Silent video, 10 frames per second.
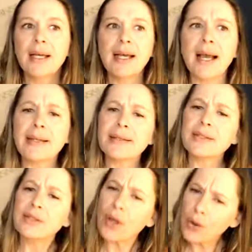And
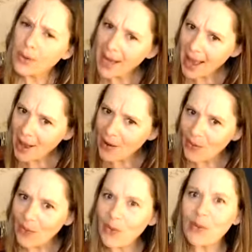so
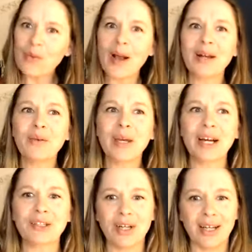now when we
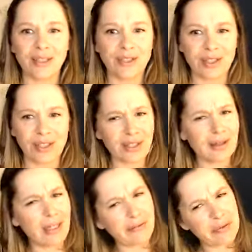are trying to discern
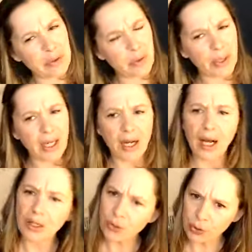the difference between
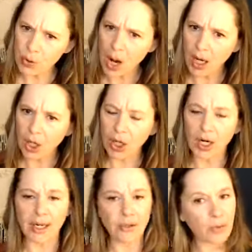true hunger
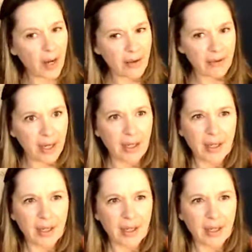and craving,